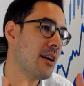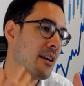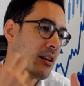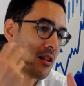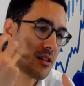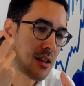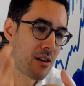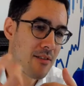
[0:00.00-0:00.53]

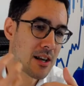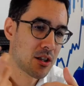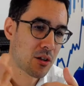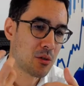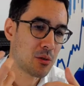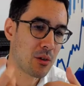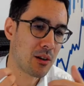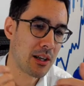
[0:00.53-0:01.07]

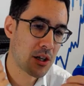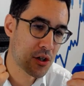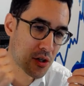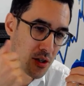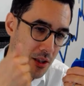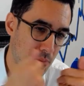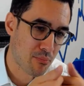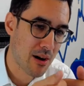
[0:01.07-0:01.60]
theoretical knowledge
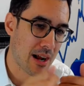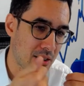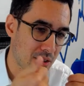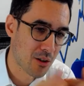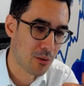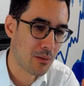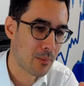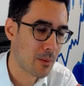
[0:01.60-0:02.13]
to the
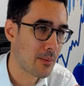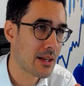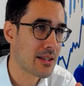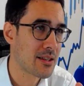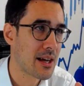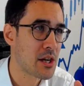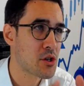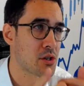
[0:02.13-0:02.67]
practical
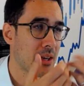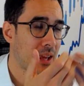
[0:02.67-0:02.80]
implementation,